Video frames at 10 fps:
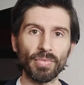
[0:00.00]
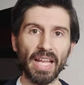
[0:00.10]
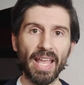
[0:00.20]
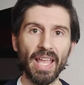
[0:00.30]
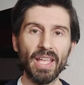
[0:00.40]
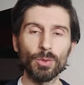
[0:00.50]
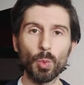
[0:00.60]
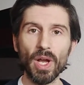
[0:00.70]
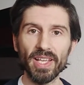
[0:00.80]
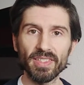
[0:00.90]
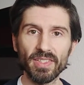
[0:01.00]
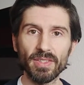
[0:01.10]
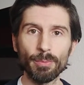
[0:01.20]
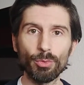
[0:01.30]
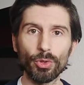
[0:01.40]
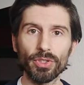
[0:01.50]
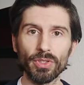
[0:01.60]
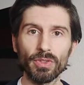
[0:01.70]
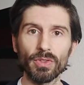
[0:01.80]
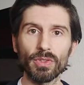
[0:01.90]
And why is this
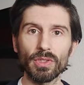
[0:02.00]
important?